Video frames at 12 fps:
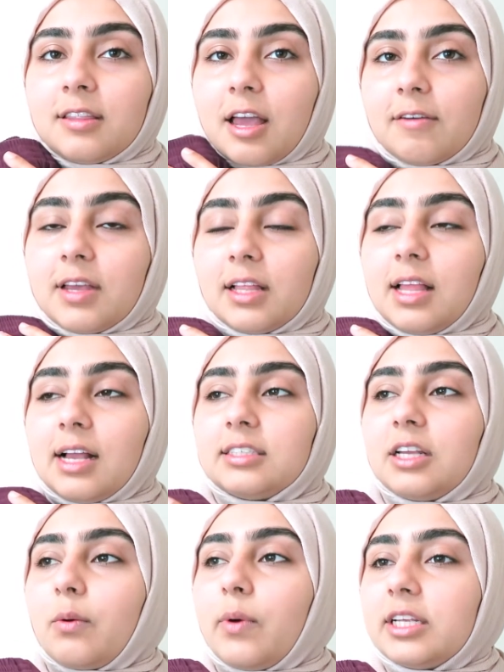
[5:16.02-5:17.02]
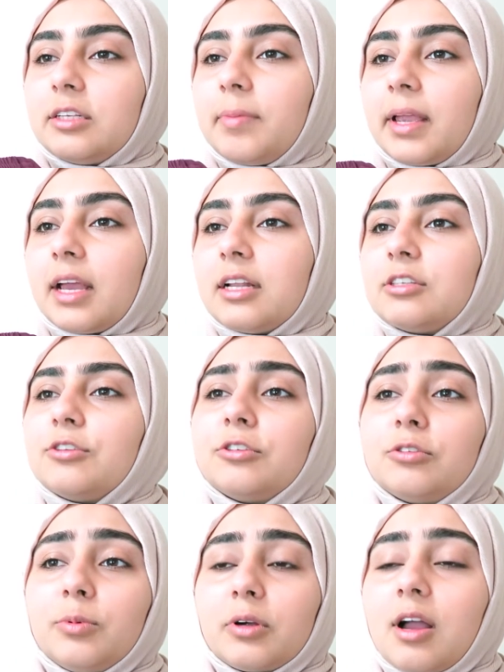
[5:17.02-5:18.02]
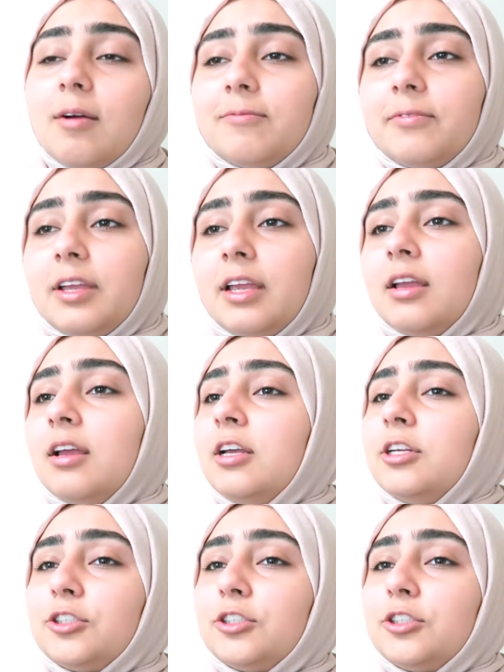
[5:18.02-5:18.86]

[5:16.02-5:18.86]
They have the elastic waistband, so super comfy,